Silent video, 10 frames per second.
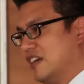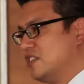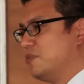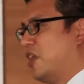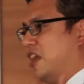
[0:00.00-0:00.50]

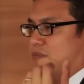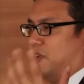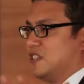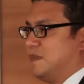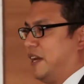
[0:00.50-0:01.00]
customer and a
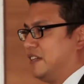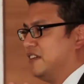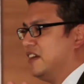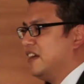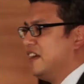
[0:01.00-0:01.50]

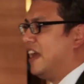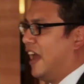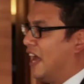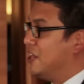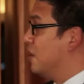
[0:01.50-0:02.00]
prospect,
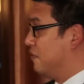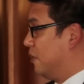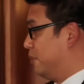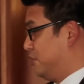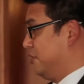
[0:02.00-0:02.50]
and you have
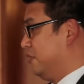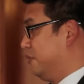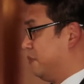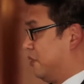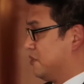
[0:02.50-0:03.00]
an opportunity
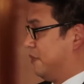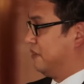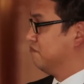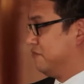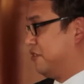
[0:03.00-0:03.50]
with the
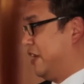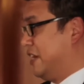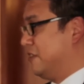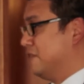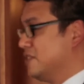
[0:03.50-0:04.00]
prospect.
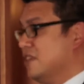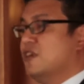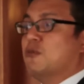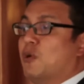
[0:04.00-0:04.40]
Great news.